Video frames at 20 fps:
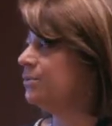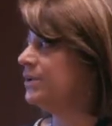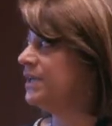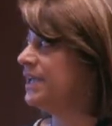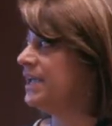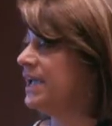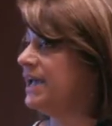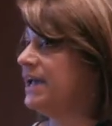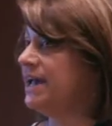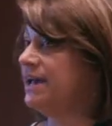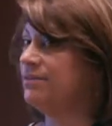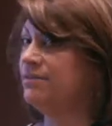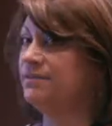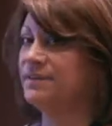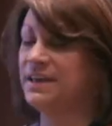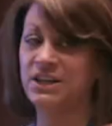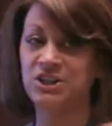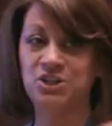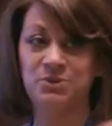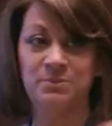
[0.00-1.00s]
we have
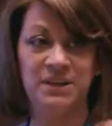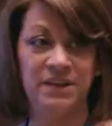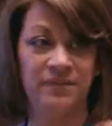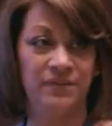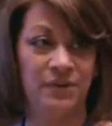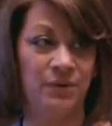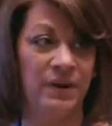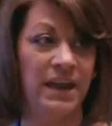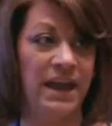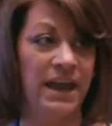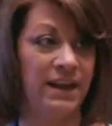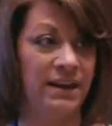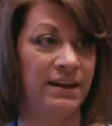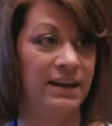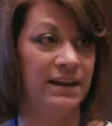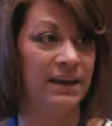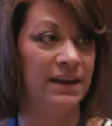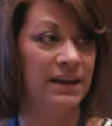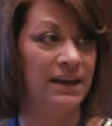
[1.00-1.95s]
Catch Me If You Can,